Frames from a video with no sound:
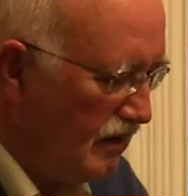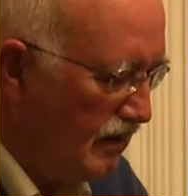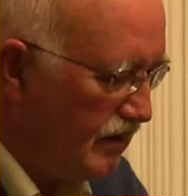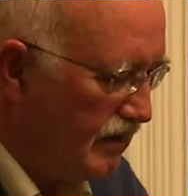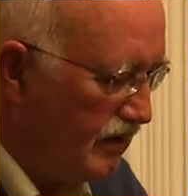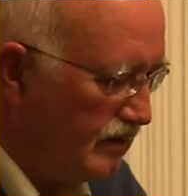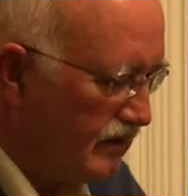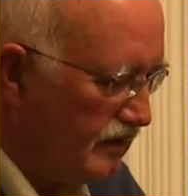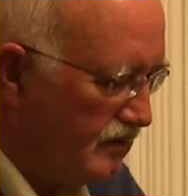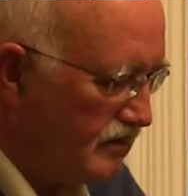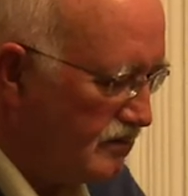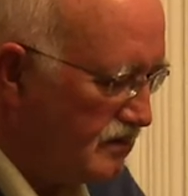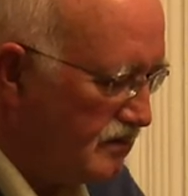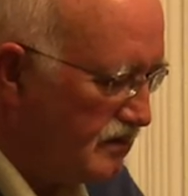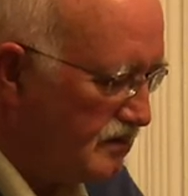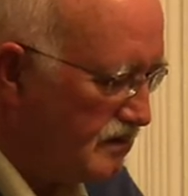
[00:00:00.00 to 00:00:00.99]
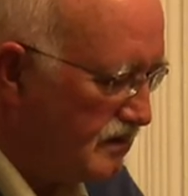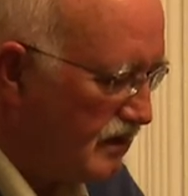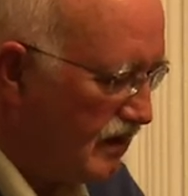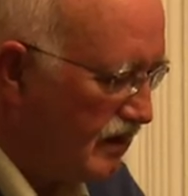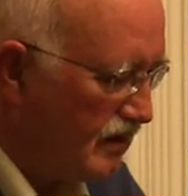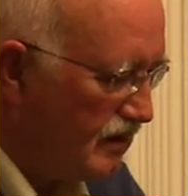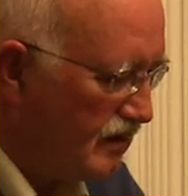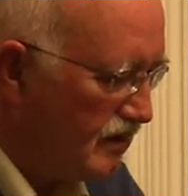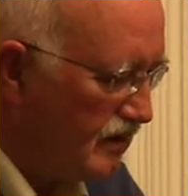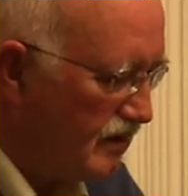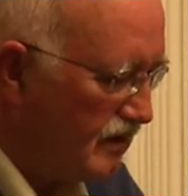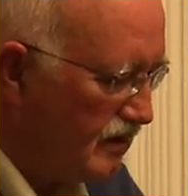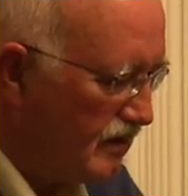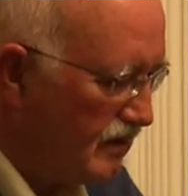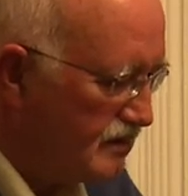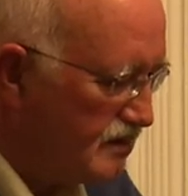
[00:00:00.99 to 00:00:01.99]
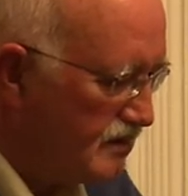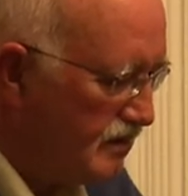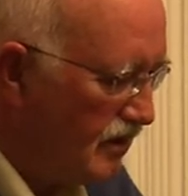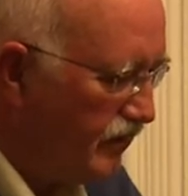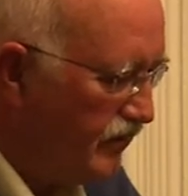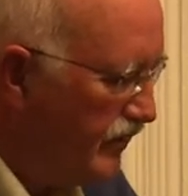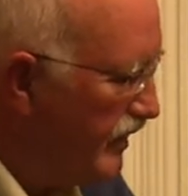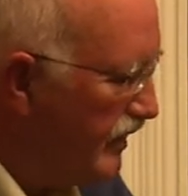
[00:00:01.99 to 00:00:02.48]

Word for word: And I just decided it's not